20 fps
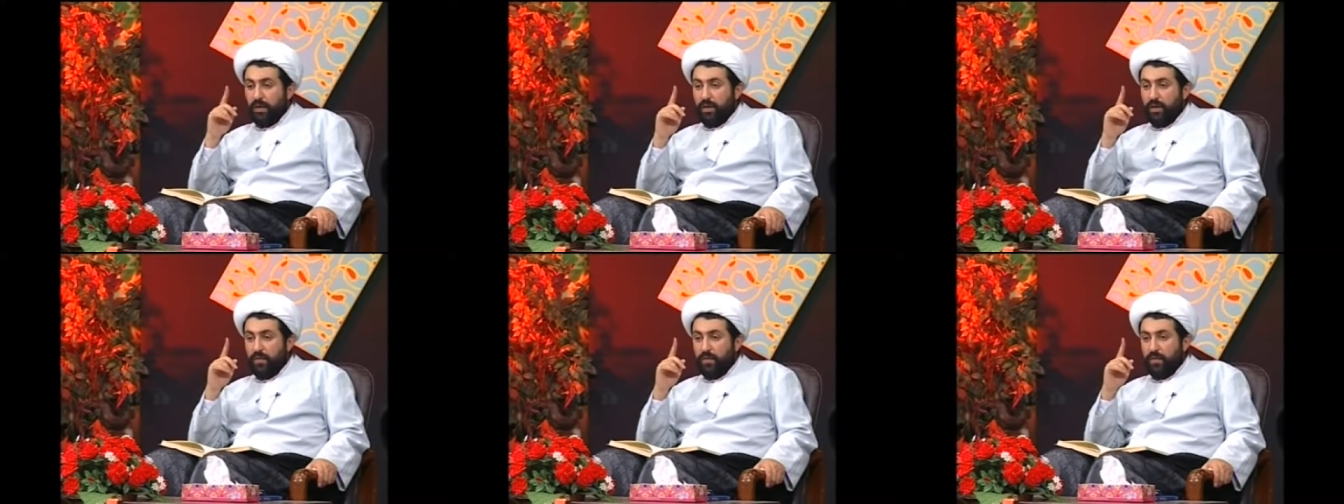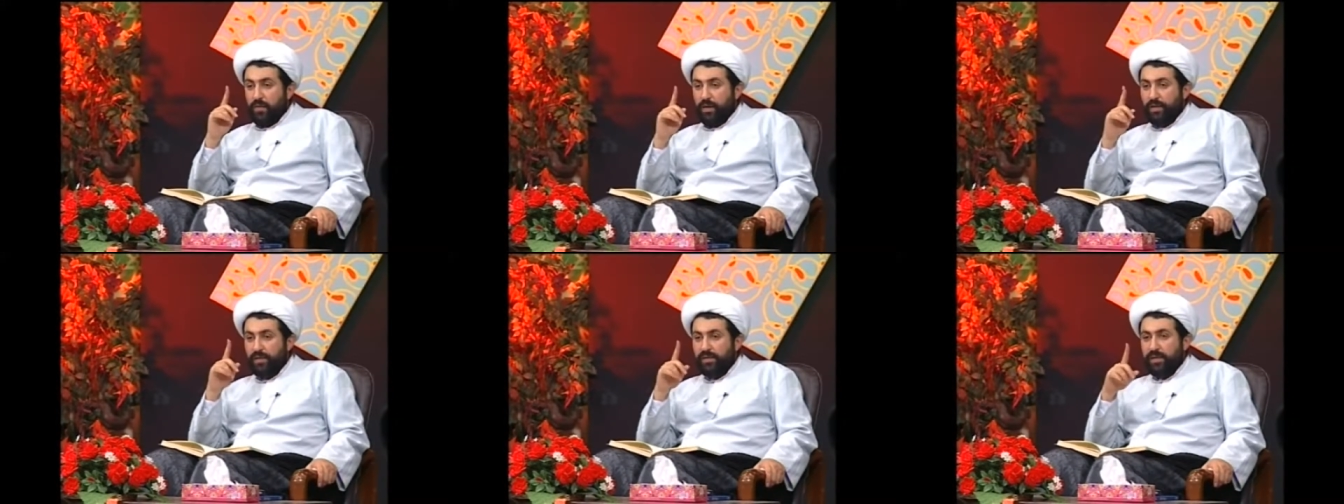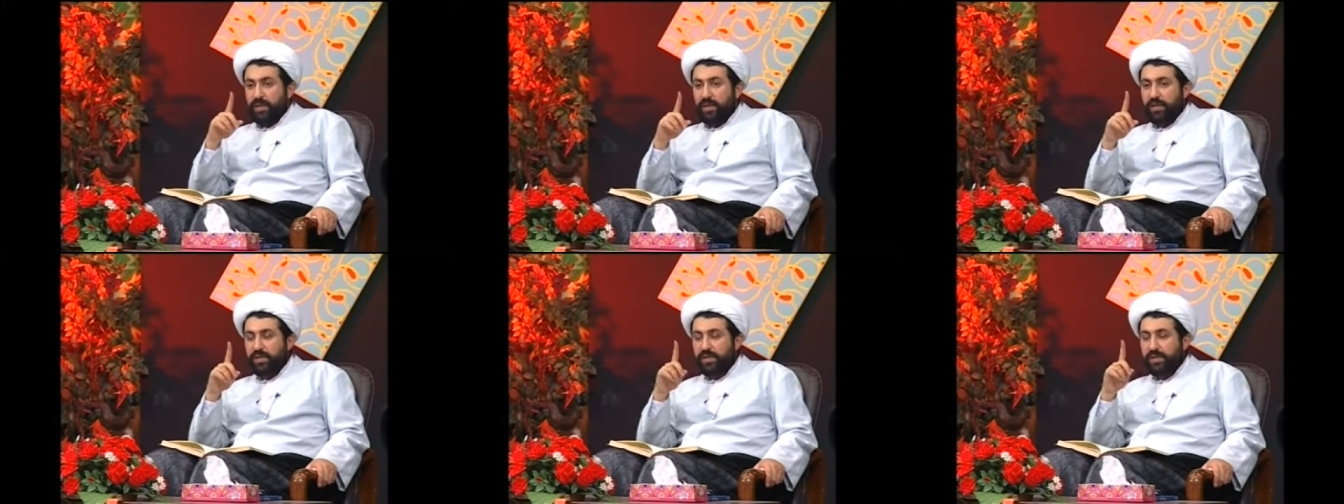was
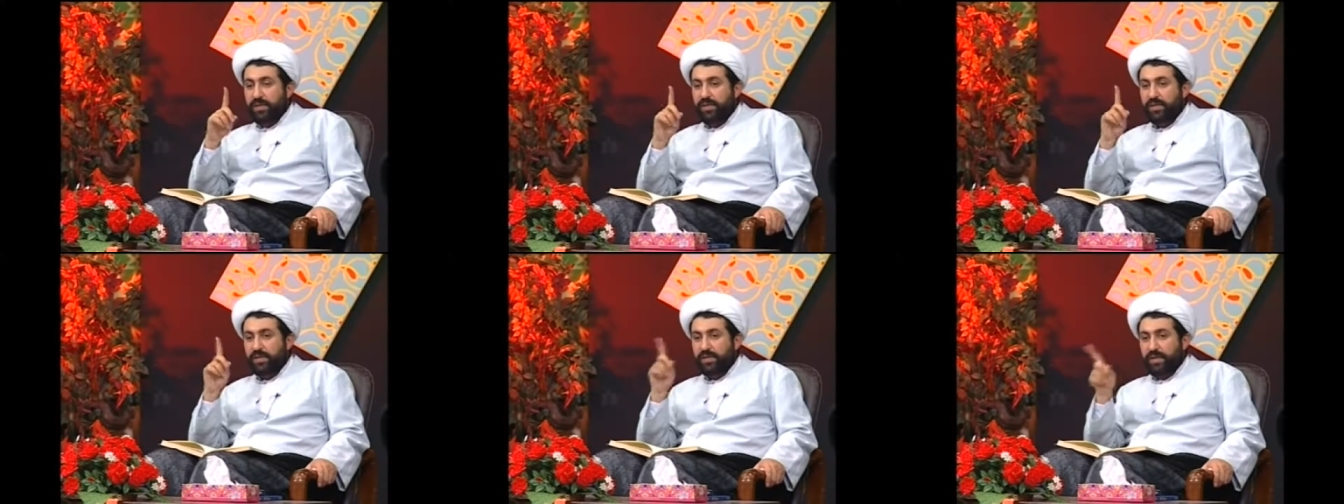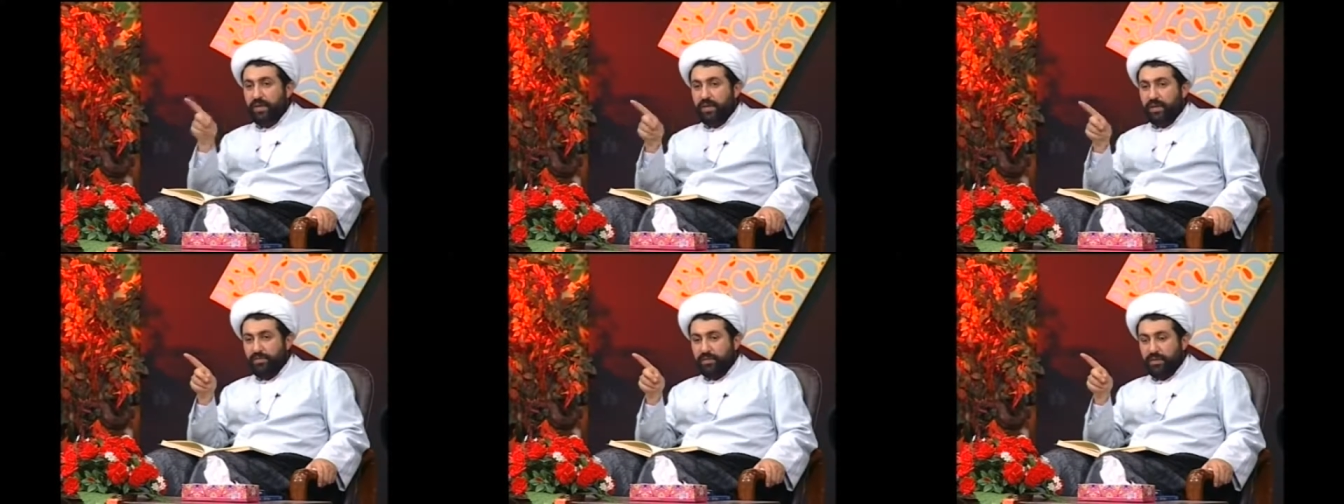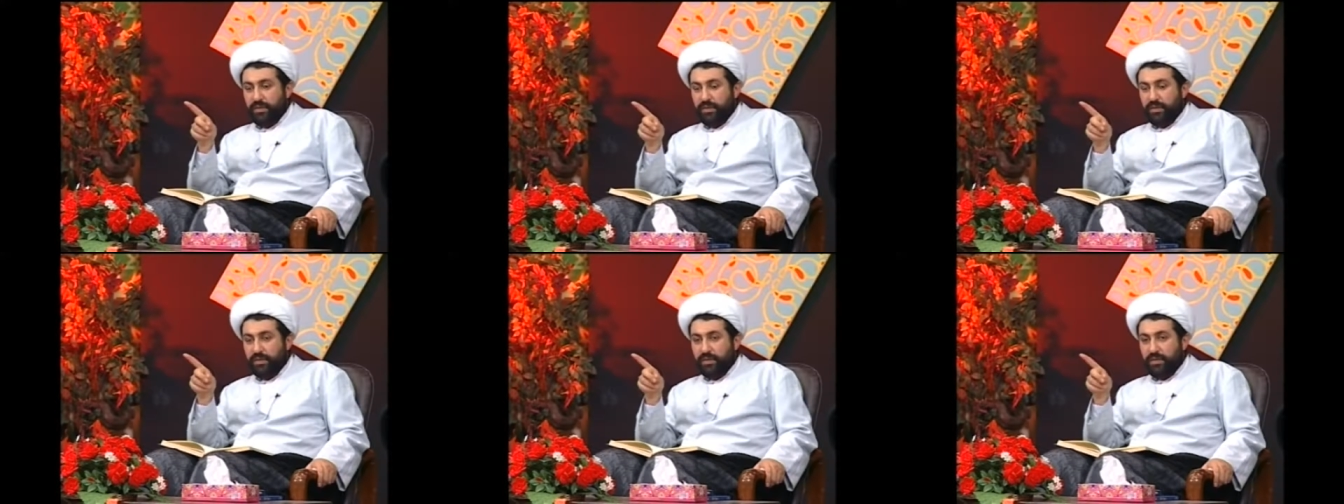his
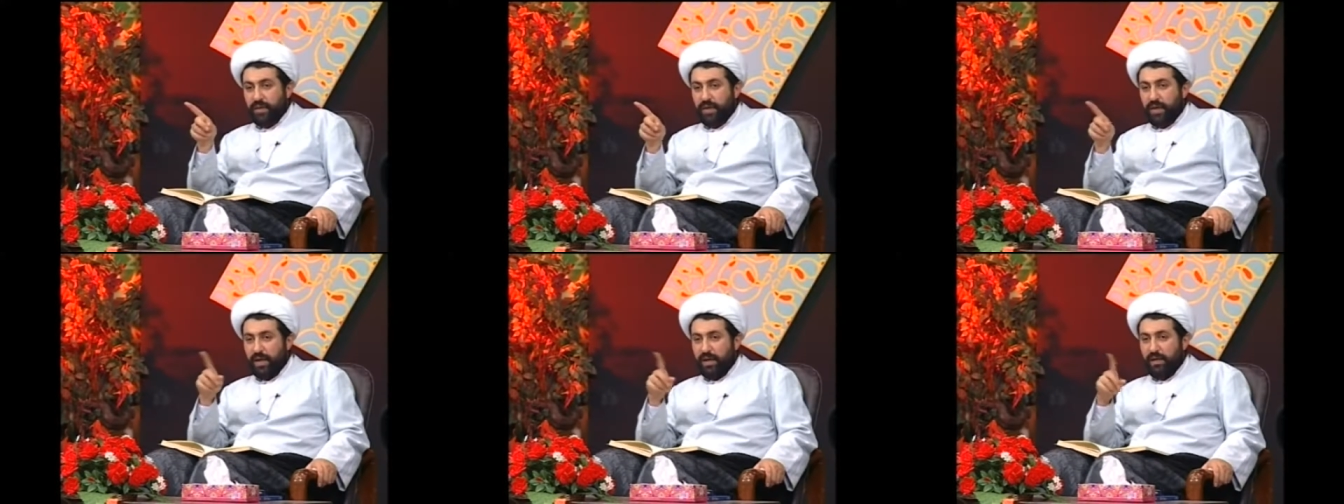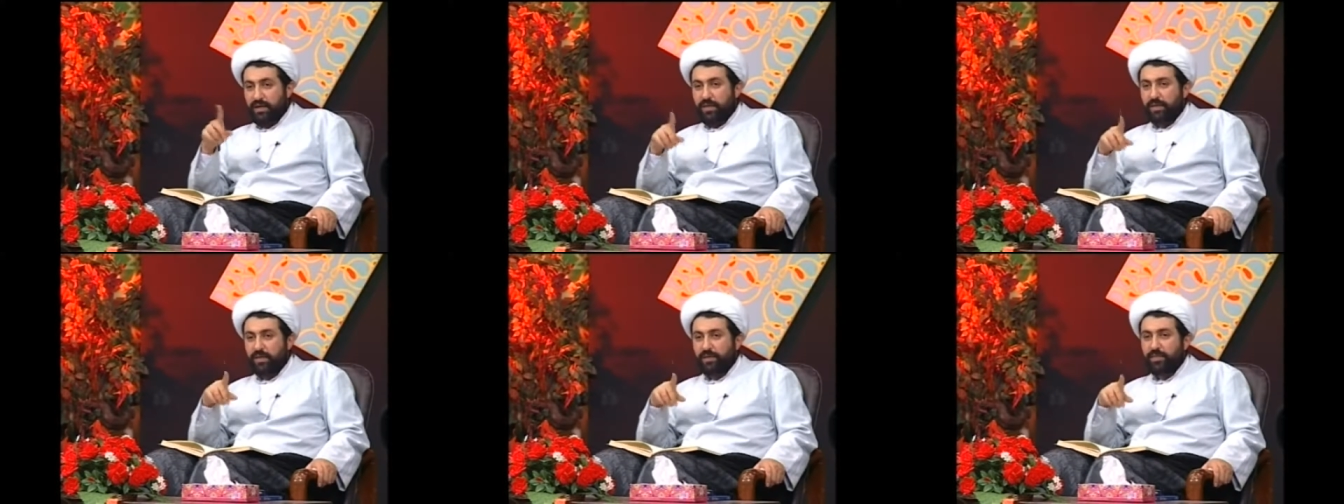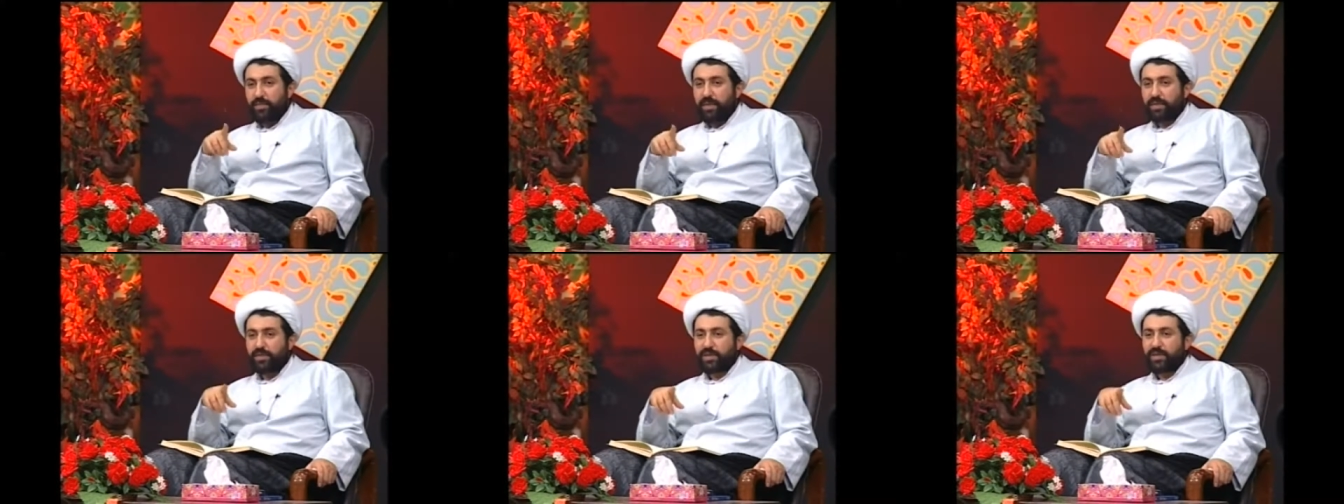servant and his
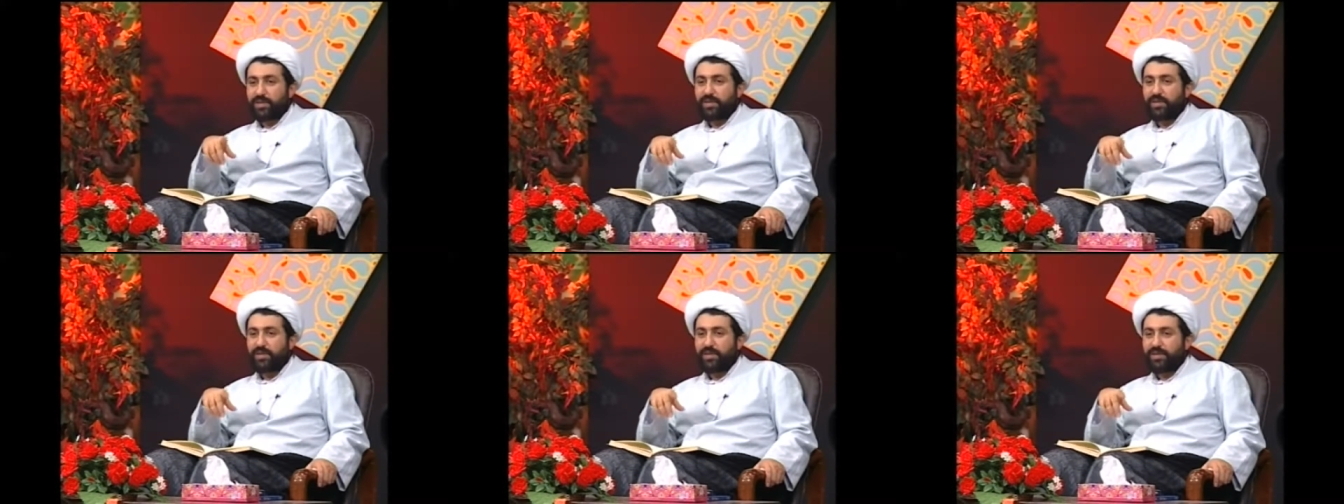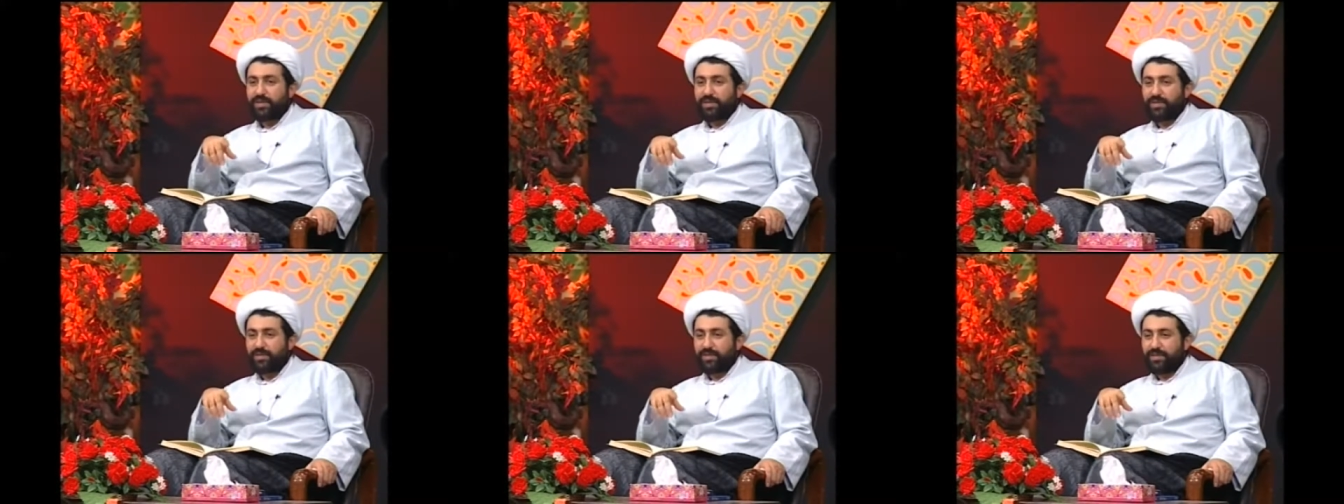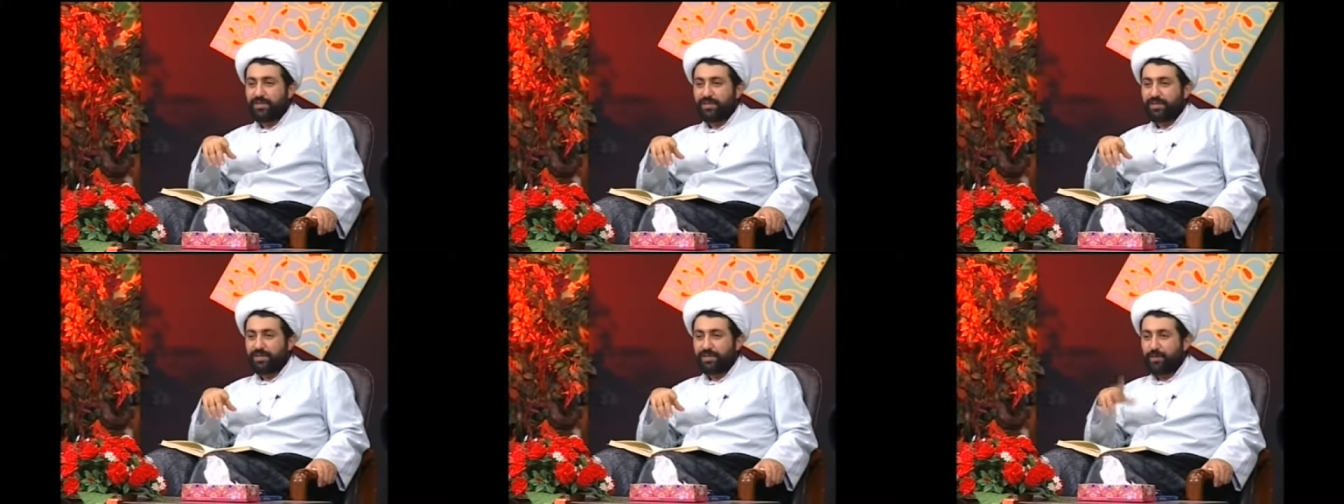messenger.
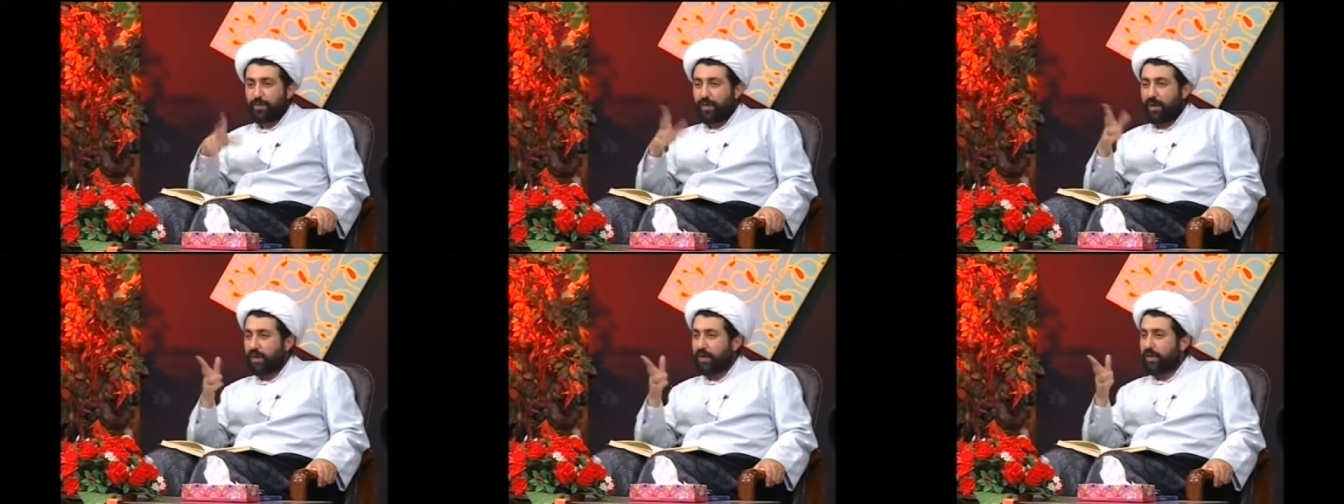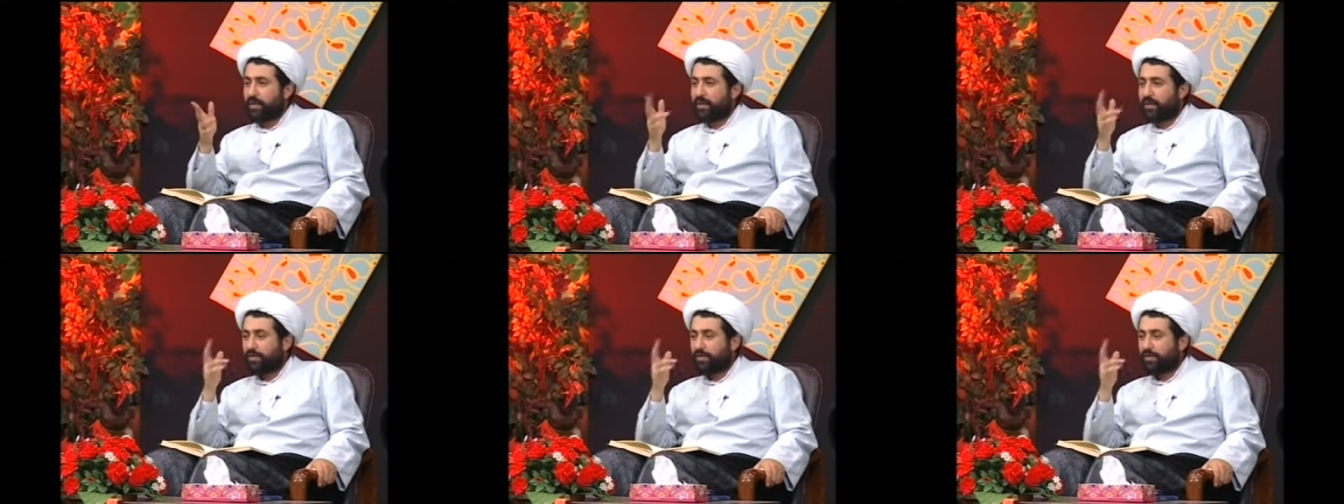Why?